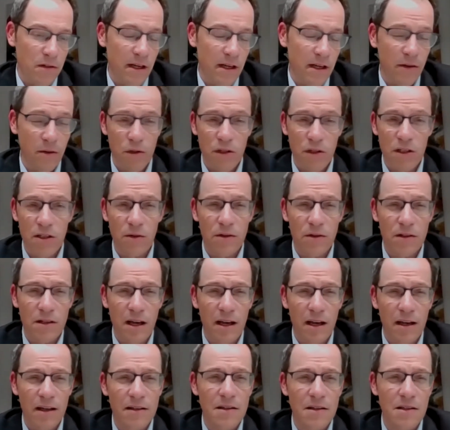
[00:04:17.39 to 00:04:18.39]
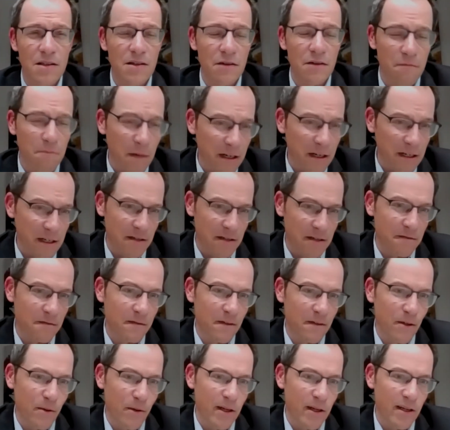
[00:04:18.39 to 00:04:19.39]
Now, there's still tons of money
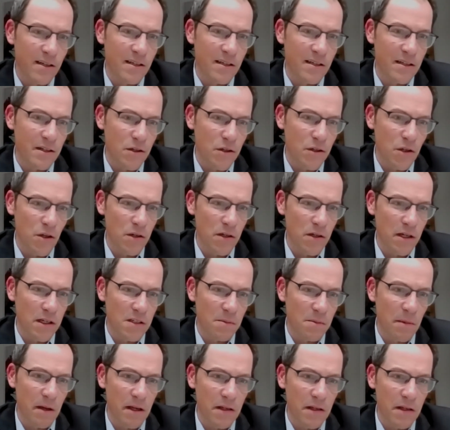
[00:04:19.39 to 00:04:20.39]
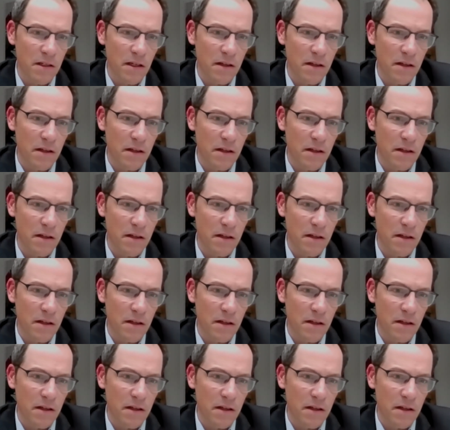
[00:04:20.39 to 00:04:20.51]
flowing into the insurtech space.